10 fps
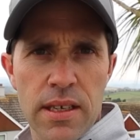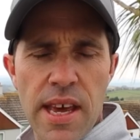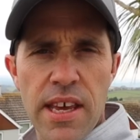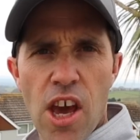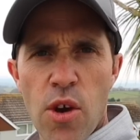So
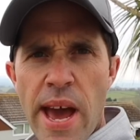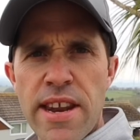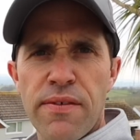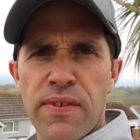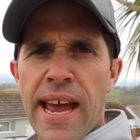there you go,
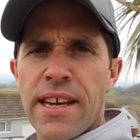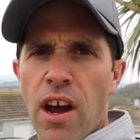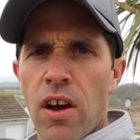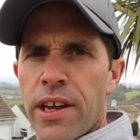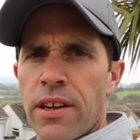end of day
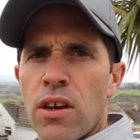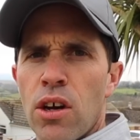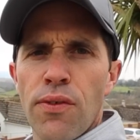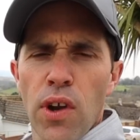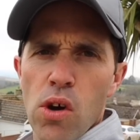9
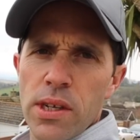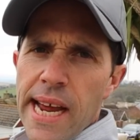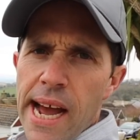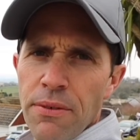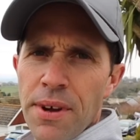of
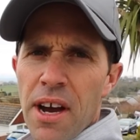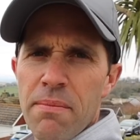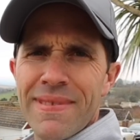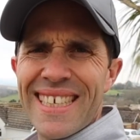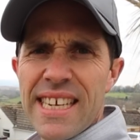
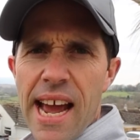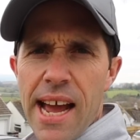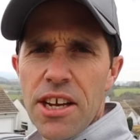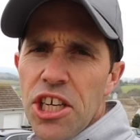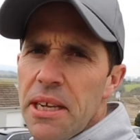lockdown. Didn't
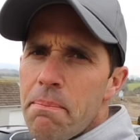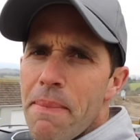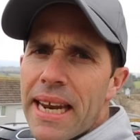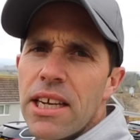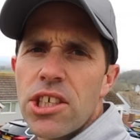actually
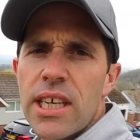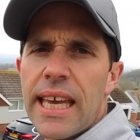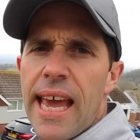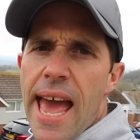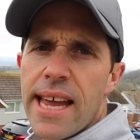manage to
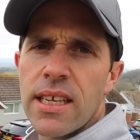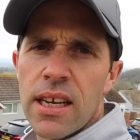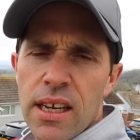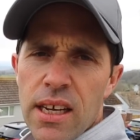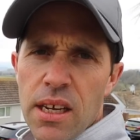get
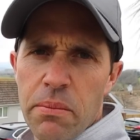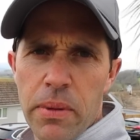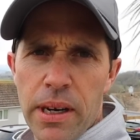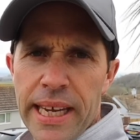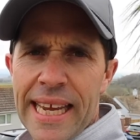
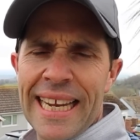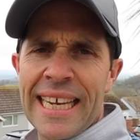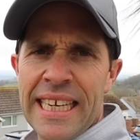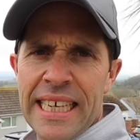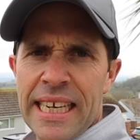my
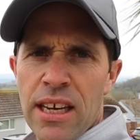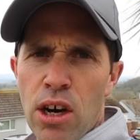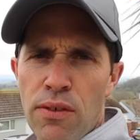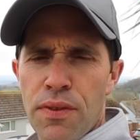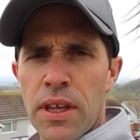cleaning
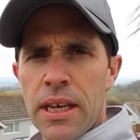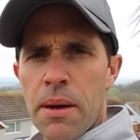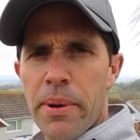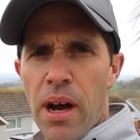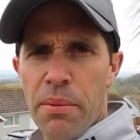of the
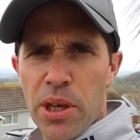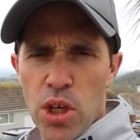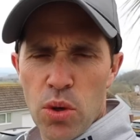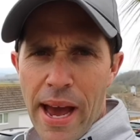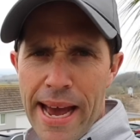
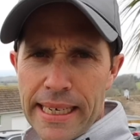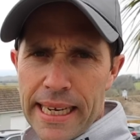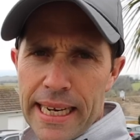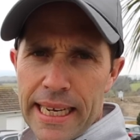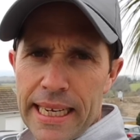barbecue
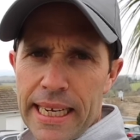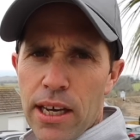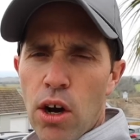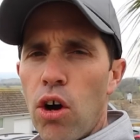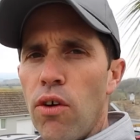and
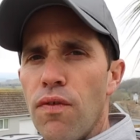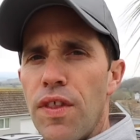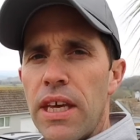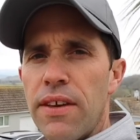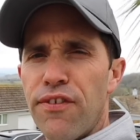cleaning of
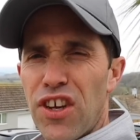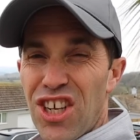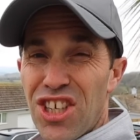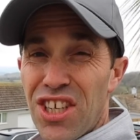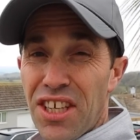the
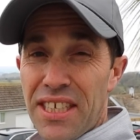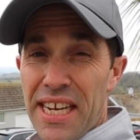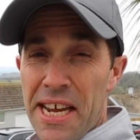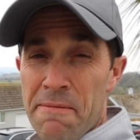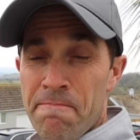furniture done
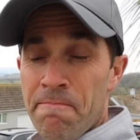today.